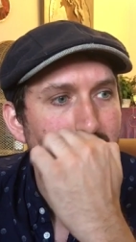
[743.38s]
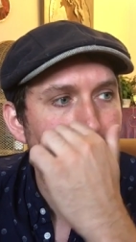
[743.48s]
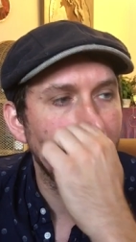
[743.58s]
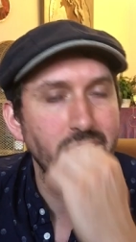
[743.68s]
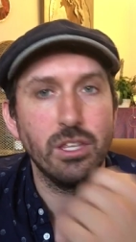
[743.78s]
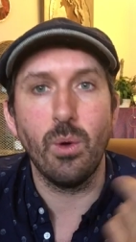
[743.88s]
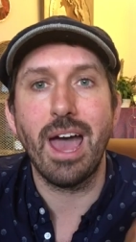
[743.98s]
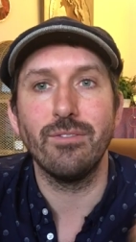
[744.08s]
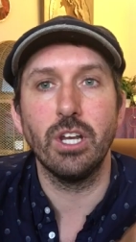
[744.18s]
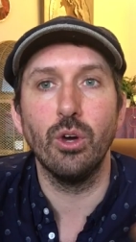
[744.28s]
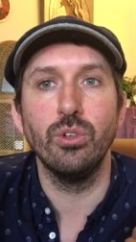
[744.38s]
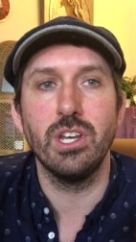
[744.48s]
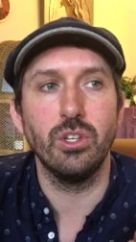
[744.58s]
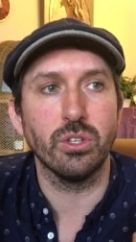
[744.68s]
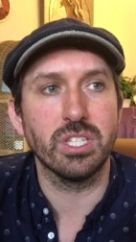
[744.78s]
that either you haven't owned
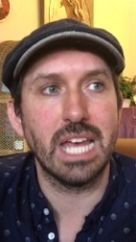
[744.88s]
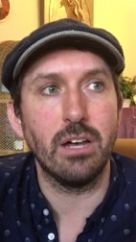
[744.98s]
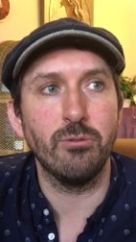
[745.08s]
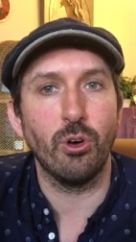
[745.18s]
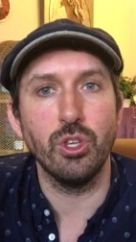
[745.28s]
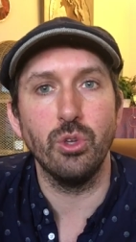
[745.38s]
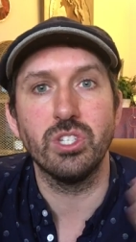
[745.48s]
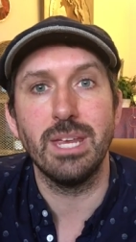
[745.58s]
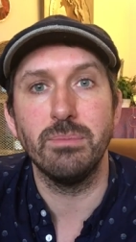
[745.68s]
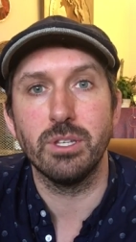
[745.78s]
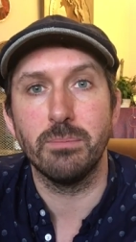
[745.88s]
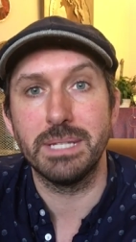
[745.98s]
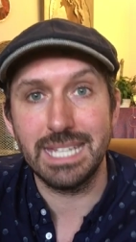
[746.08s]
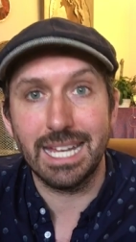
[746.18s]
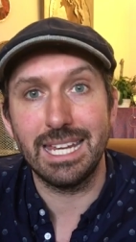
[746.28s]
in yourself or you seem to
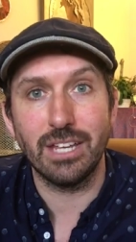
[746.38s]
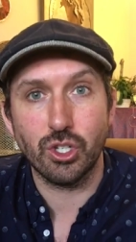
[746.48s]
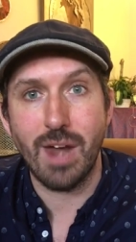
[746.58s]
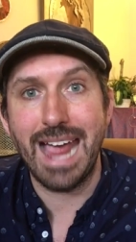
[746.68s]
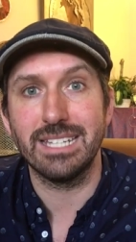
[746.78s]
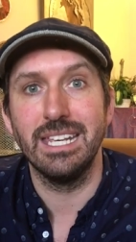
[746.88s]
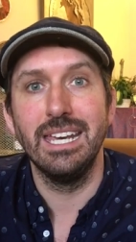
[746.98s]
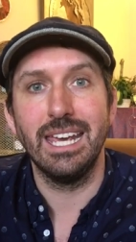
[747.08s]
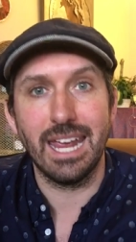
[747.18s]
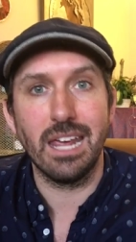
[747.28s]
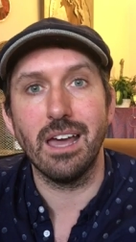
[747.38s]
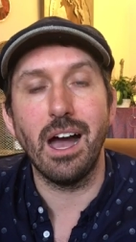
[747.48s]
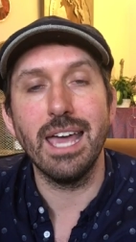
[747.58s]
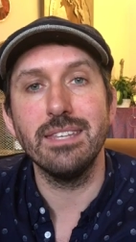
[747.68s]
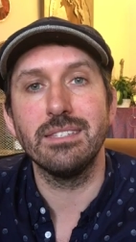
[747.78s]
particularly attract in
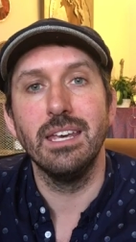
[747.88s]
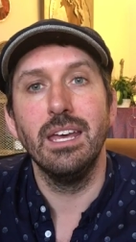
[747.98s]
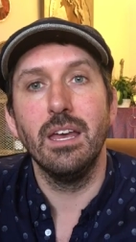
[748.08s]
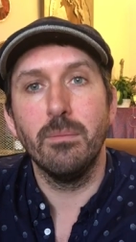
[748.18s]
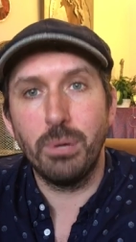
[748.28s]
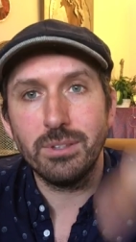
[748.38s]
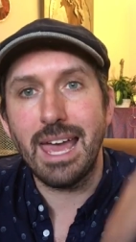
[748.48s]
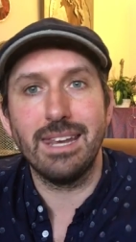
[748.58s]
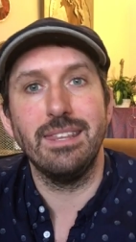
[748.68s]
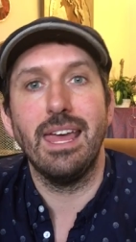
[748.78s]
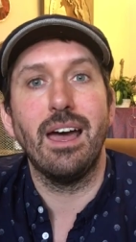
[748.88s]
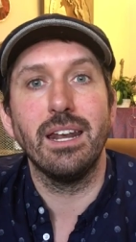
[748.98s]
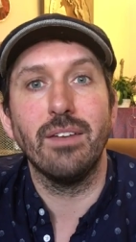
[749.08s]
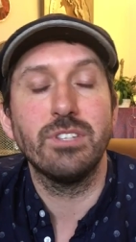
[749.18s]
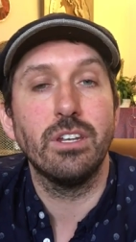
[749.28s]
guys. Put that in there.
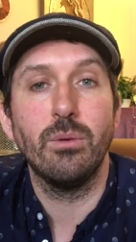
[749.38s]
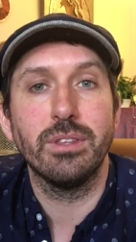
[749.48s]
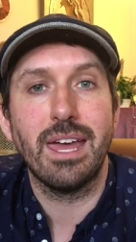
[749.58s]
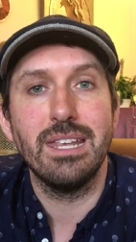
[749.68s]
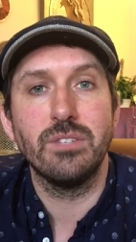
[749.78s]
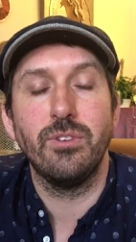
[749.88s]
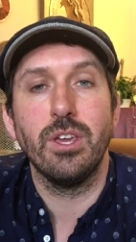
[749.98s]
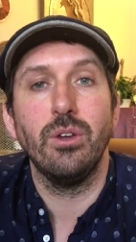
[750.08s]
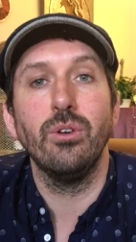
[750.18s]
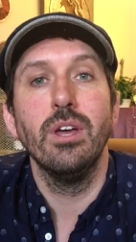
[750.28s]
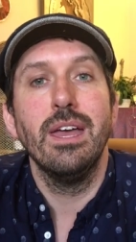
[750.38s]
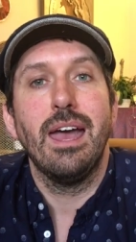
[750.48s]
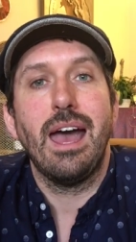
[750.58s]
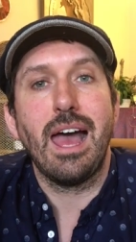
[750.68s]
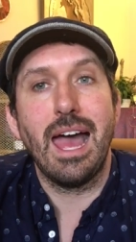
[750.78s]
I'd love to know what that is for you.
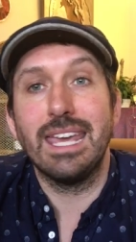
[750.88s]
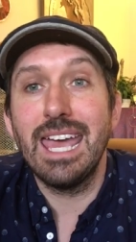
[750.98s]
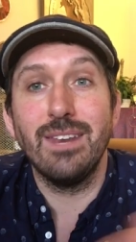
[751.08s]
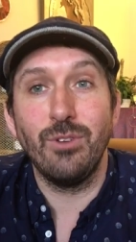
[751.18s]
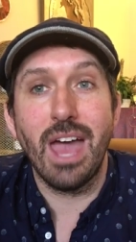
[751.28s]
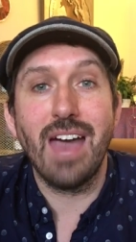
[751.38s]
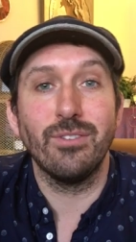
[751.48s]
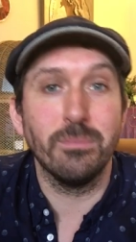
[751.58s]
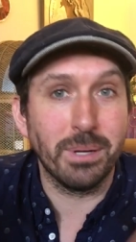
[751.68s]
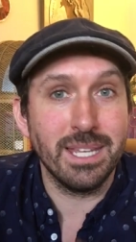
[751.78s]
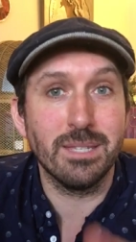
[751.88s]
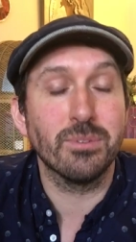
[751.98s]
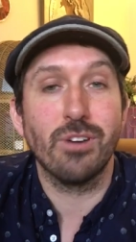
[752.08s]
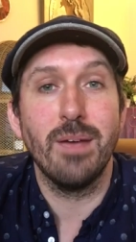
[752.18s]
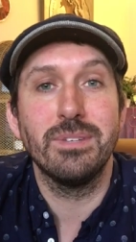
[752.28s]
Again, if you haven't, please
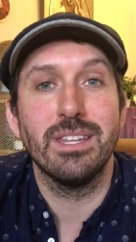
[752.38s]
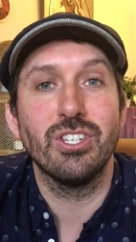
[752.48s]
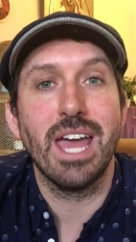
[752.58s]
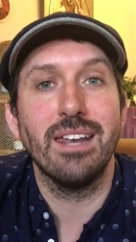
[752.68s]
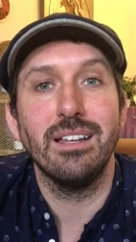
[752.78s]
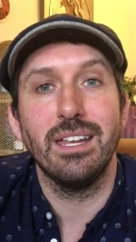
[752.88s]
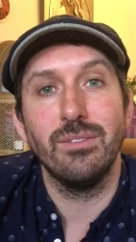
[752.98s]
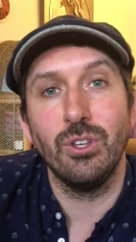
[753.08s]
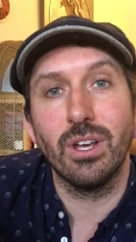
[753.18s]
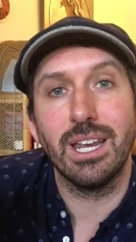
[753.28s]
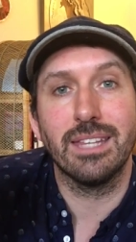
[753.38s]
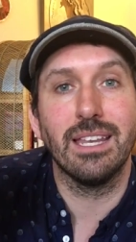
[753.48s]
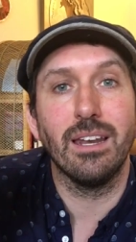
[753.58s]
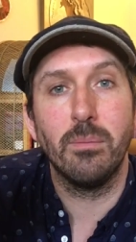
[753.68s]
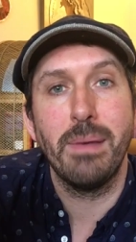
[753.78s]
subscribe to the channel. And if you click
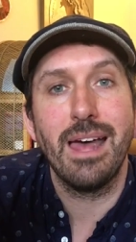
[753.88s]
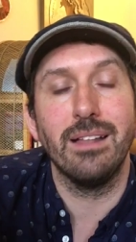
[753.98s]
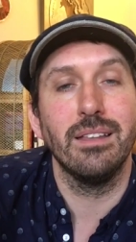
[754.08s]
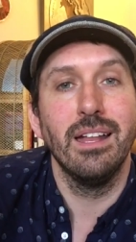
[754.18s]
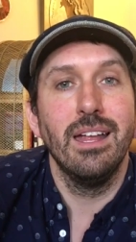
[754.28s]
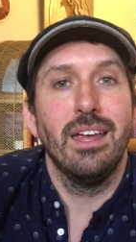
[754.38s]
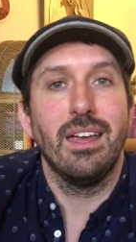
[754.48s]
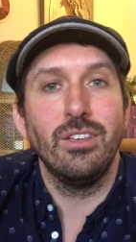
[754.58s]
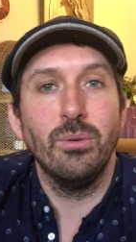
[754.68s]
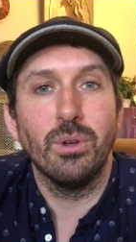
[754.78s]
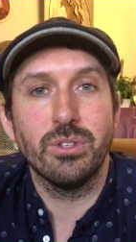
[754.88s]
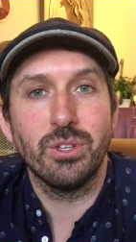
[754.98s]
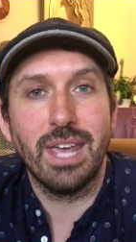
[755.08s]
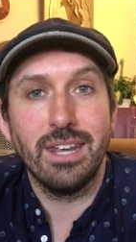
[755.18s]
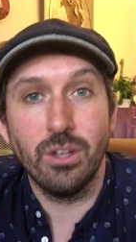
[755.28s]
the little bell, you will
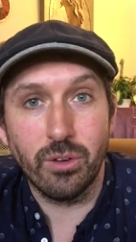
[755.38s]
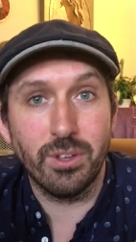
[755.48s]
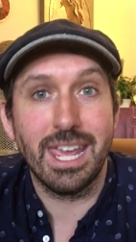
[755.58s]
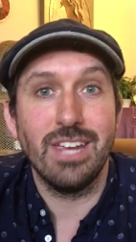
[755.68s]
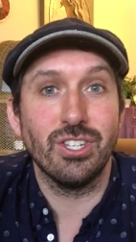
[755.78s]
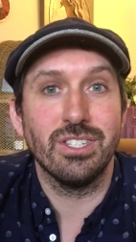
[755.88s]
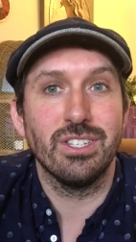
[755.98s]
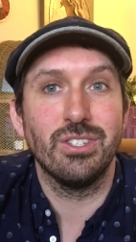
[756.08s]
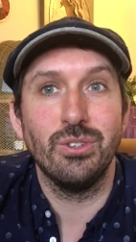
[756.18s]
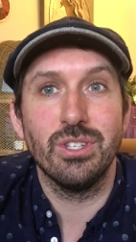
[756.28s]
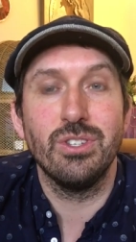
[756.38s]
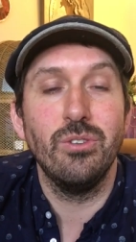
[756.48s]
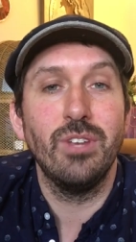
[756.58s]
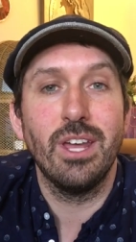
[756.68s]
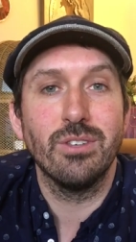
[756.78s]
also get notifications as soon as
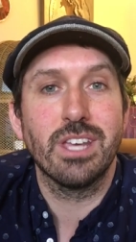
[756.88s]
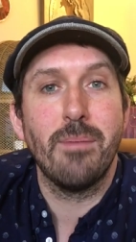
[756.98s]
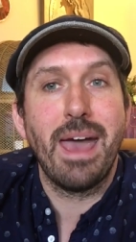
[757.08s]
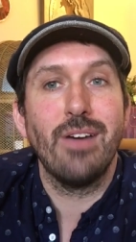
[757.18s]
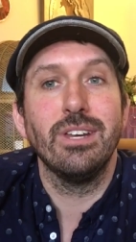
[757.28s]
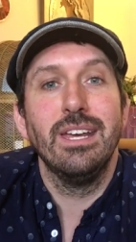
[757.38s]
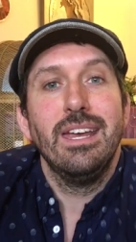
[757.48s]
new videos come out.